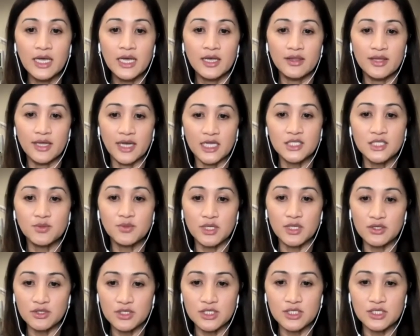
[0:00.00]
that's when
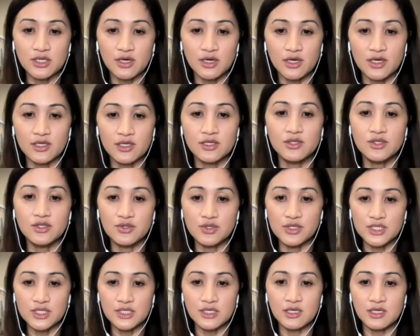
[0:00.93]
you start to
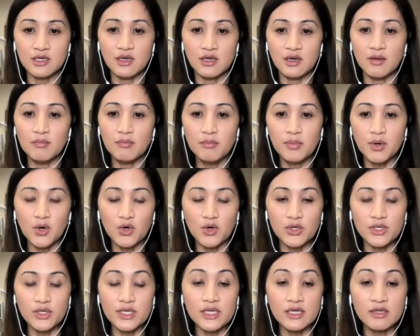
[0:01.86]
see
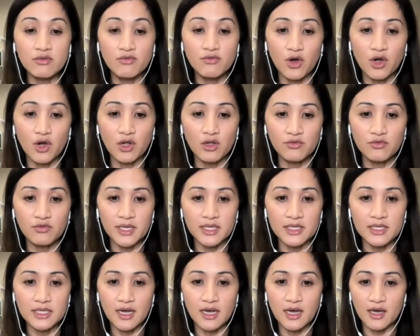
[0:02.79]
bone
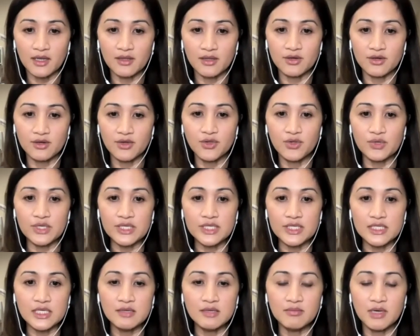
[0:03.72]
involvement, either through
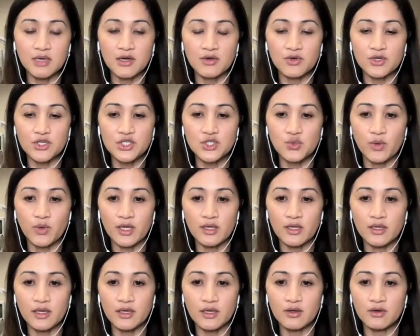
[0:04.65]
edema or
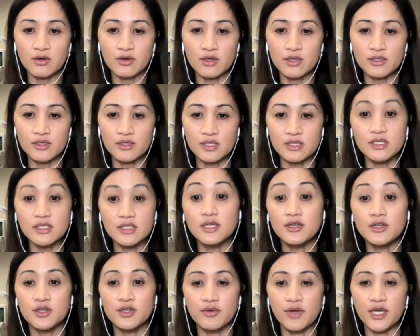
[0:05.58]
swelling or
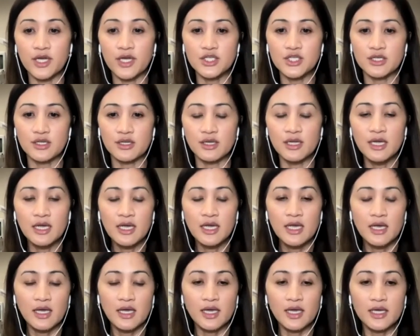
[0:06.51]
deterioration.
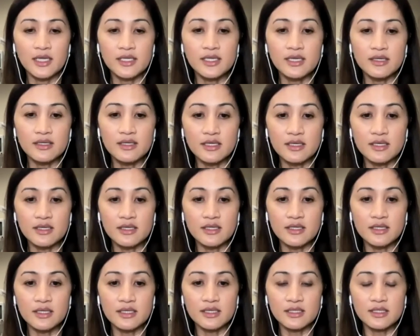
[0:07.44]
And
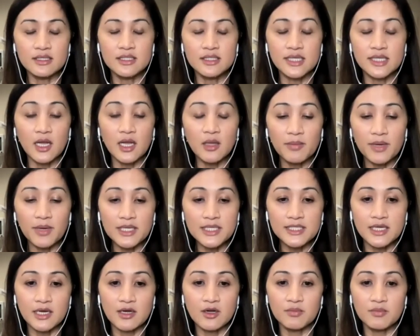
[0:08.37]
the cell-based
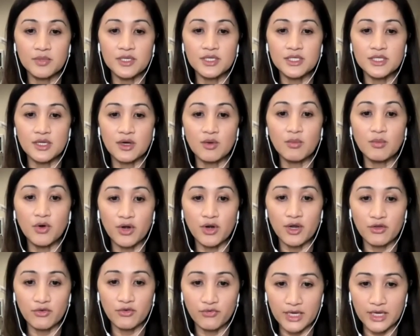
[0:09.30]
therapies are more
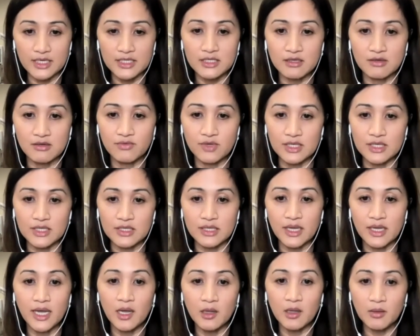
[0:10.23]
effective in
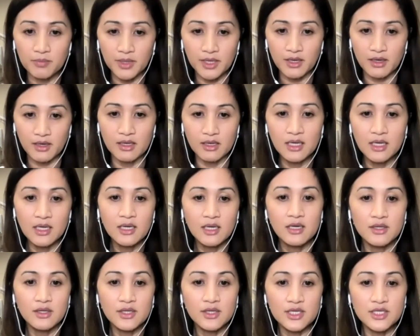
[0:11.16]
helping
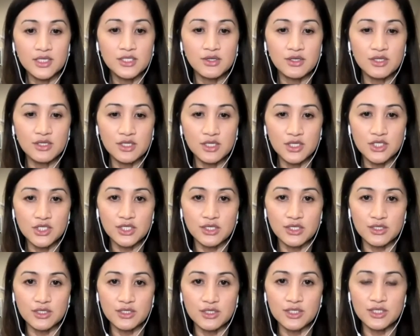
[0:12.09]
these
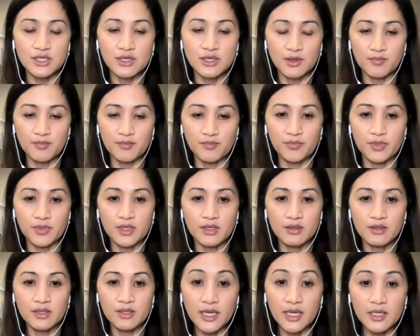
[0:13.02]
conditions
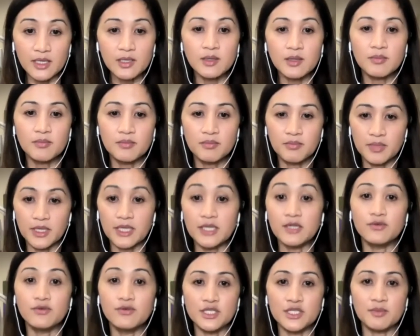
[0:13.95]
than
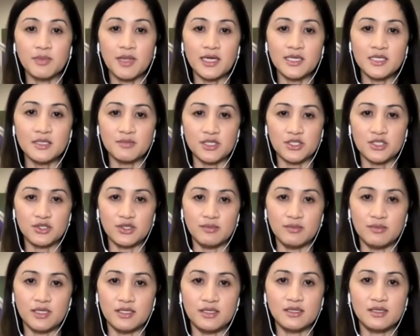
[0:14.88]
platelet-rich plasma
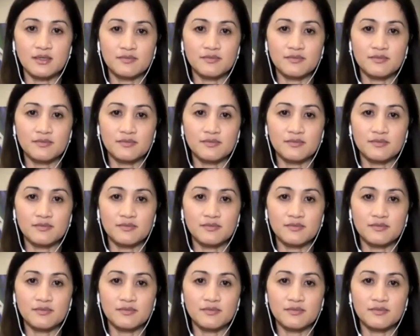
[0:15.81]
treatment.